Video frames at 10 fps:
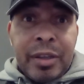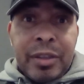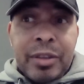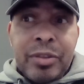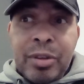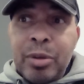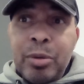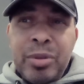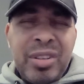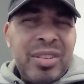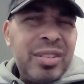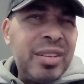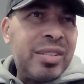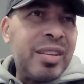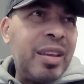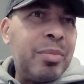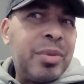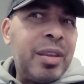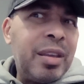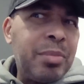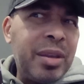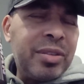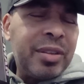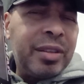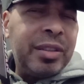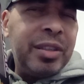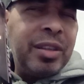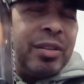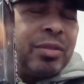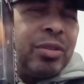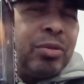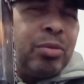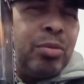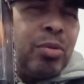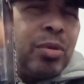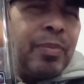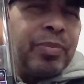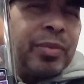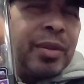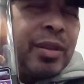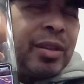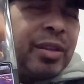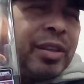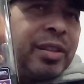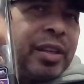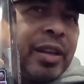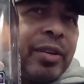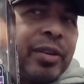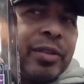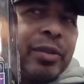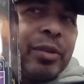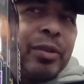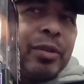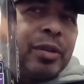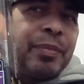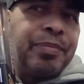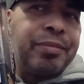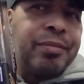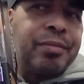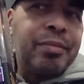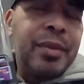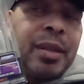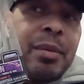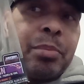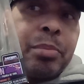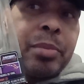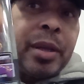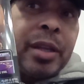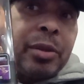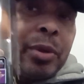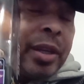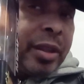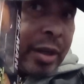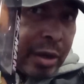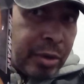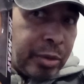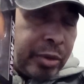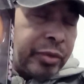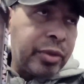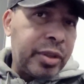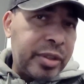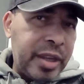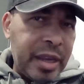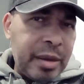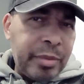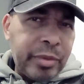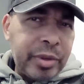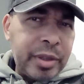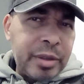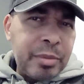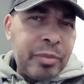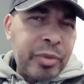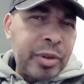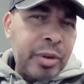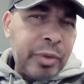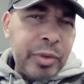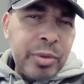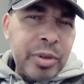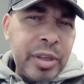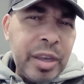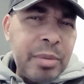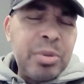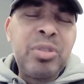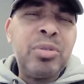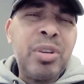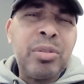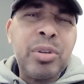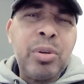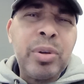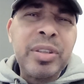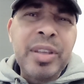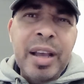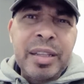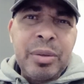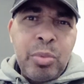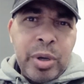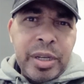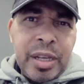So this is the same thing, basically. You get the character, and you get the code for this game, for the Funko Fusion game, but you don't know exactly what